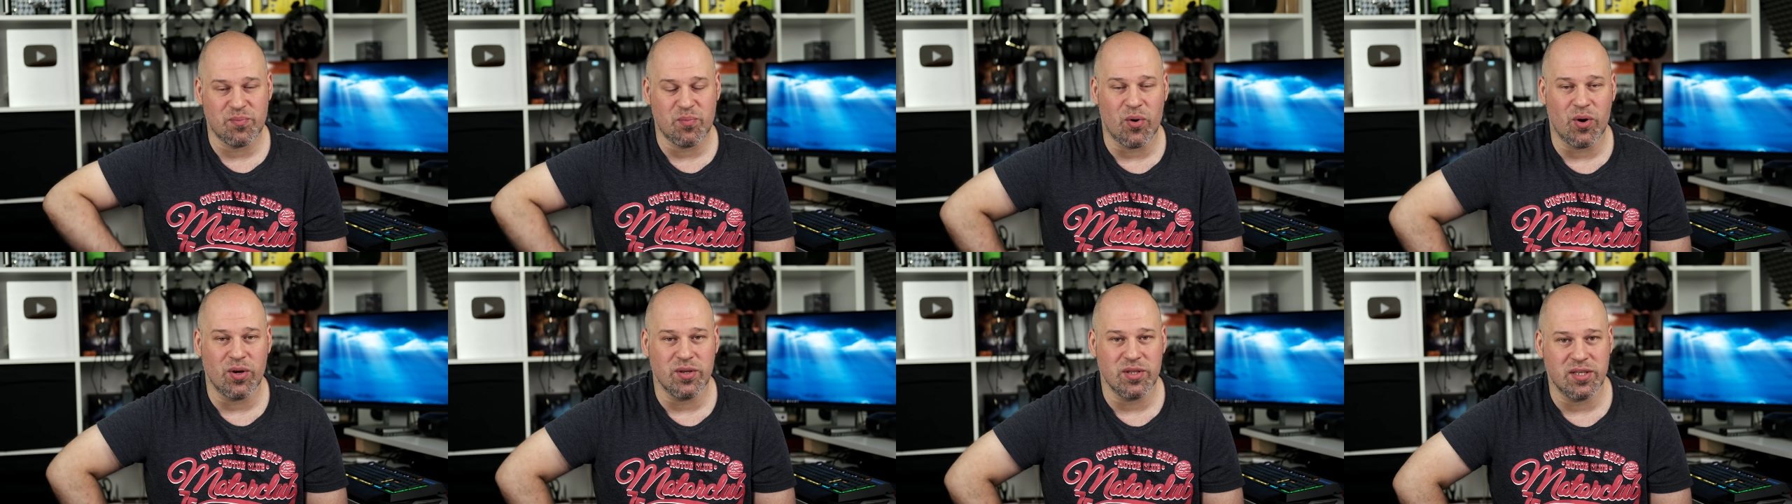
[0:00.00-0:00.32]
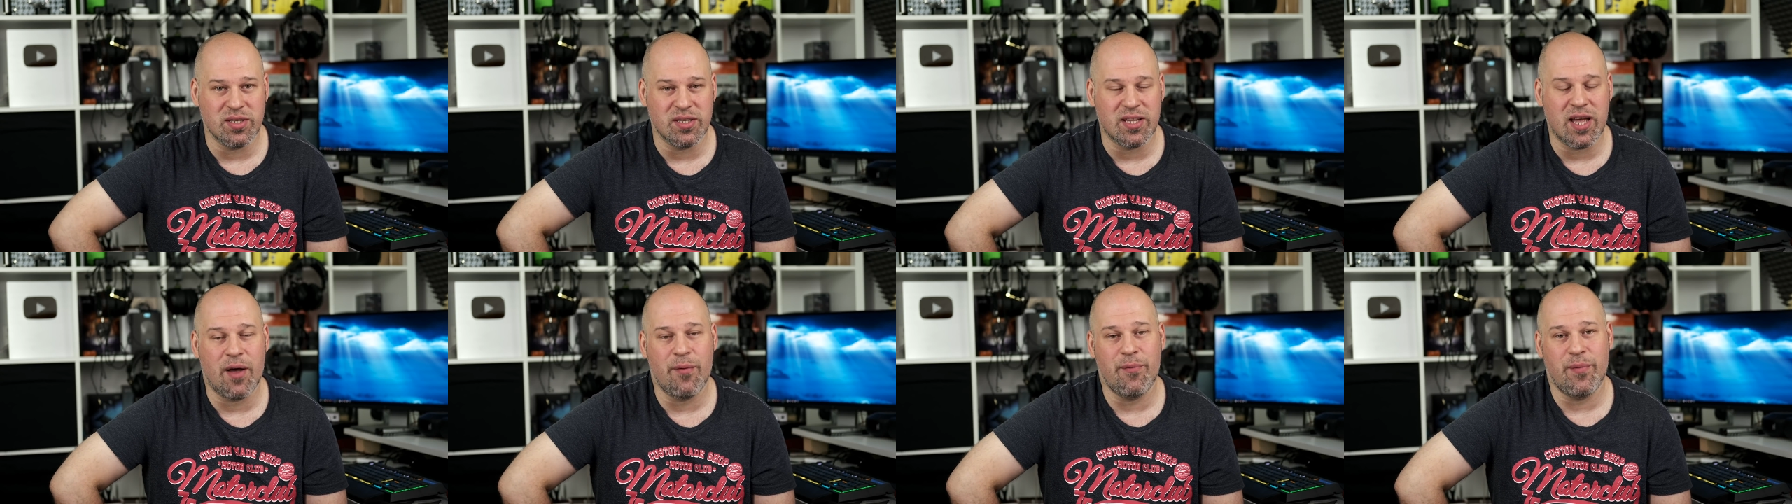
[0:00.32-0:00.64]
point
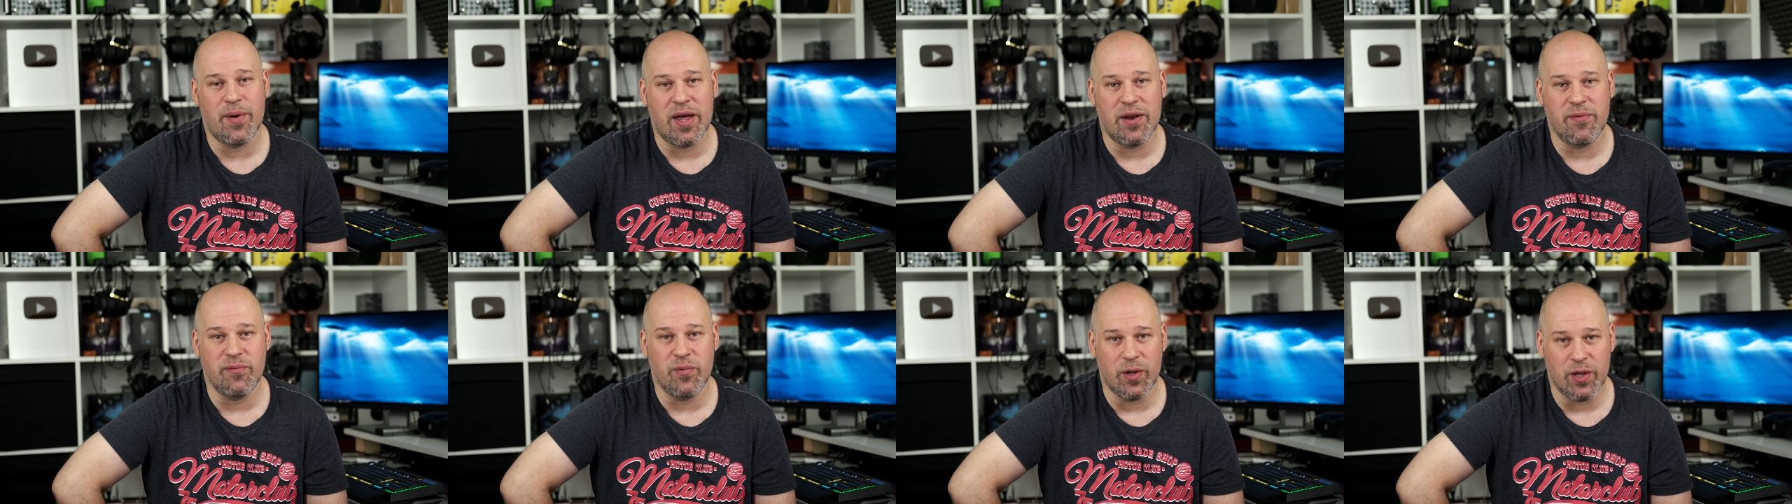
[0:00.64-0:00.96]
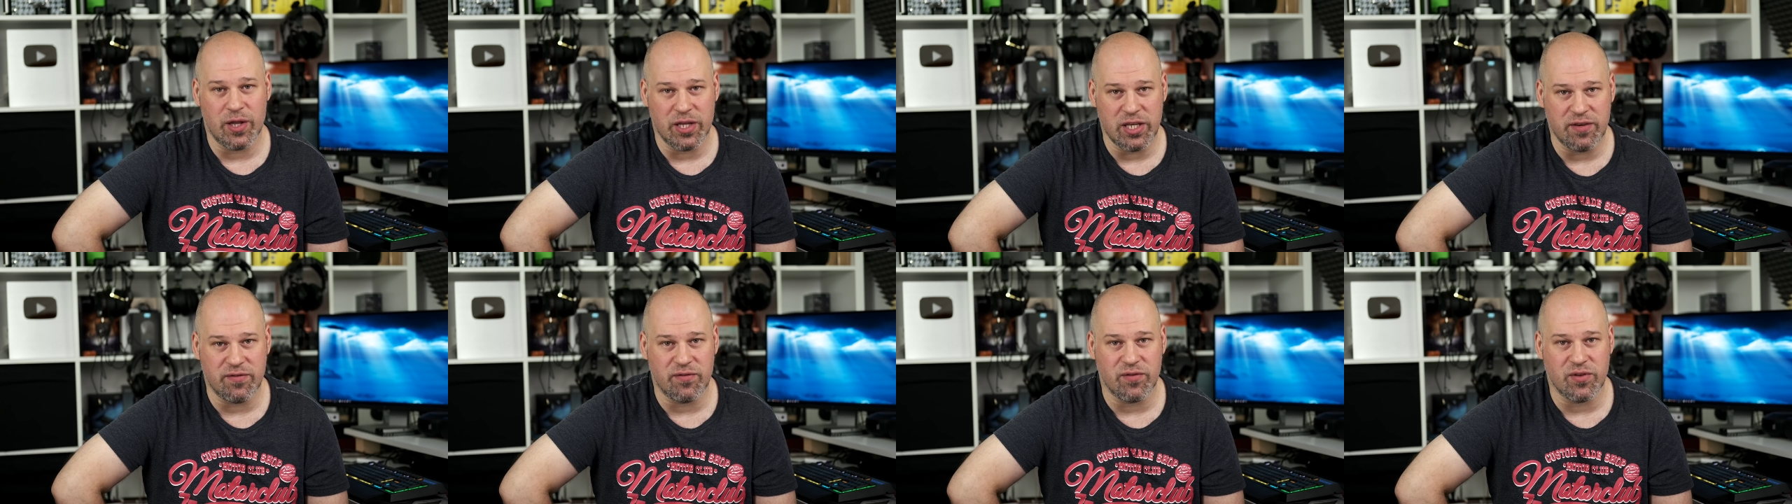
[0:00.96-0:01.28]
in time and
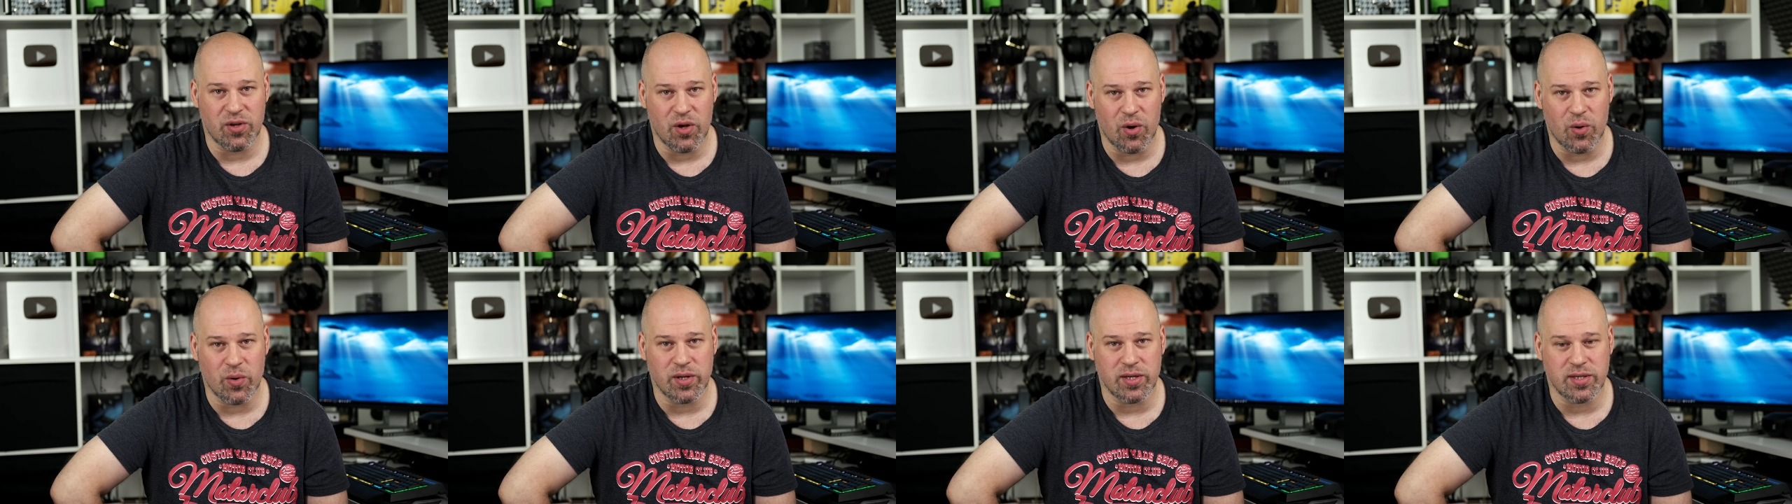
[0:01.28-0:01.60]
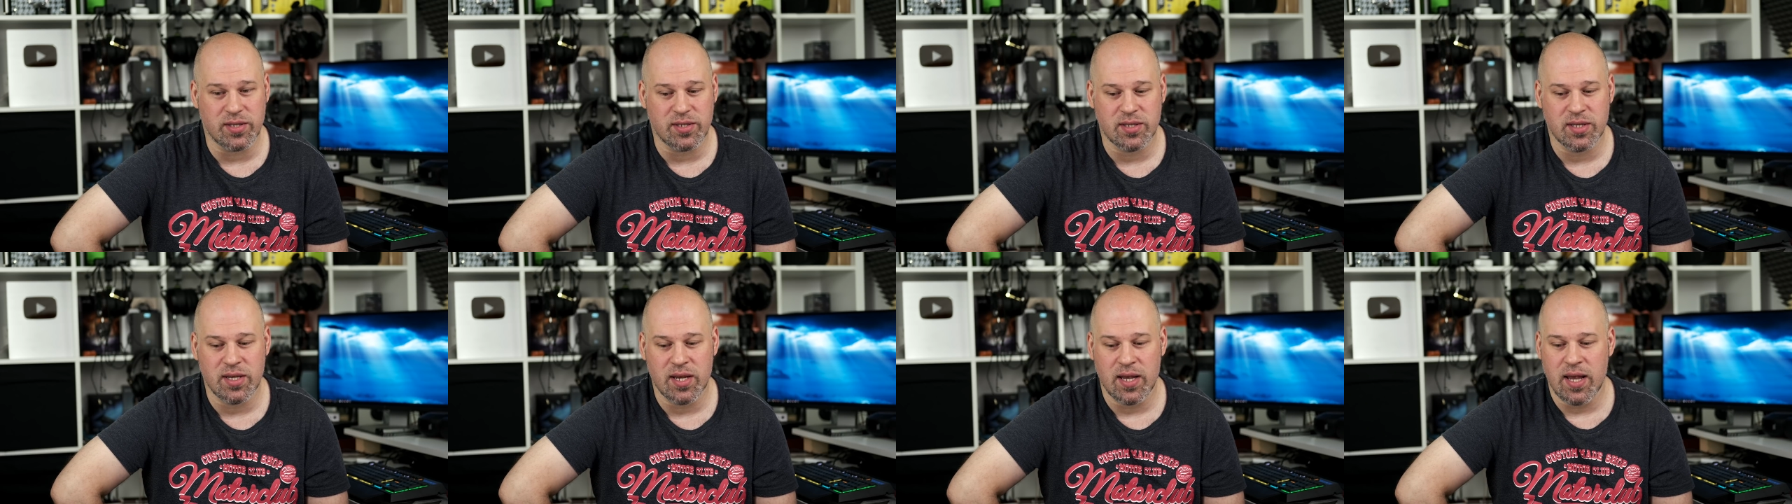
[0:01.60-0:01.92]
will even
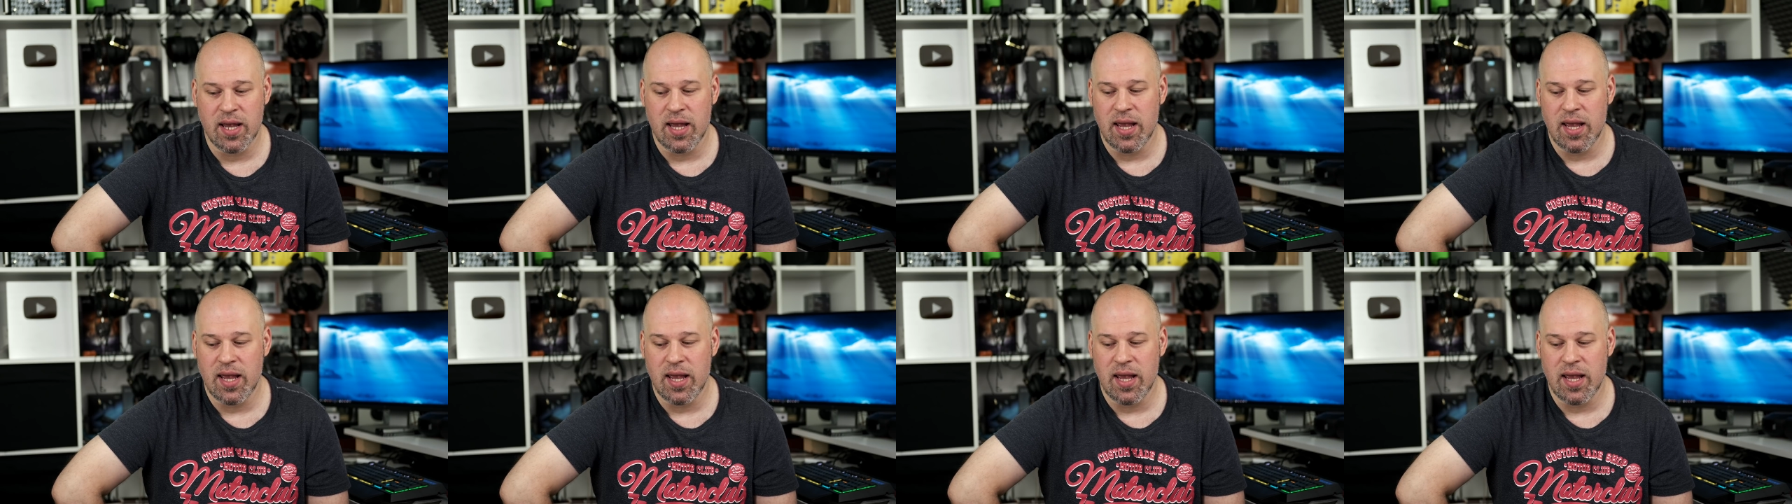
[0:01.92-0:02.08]
notice.